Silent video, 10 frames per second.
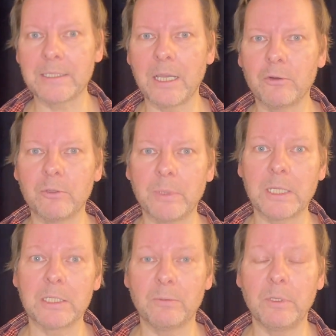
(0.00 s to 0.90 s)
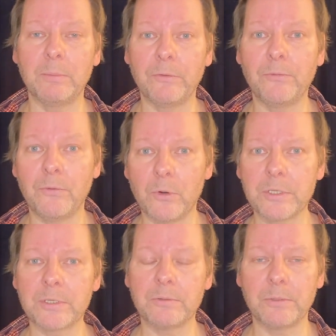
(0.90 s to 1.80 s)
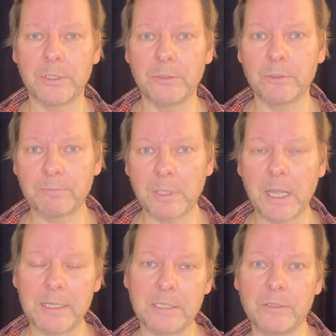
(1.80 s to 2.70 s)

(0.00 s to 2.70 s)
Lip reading: automakers will be forced to reduce prices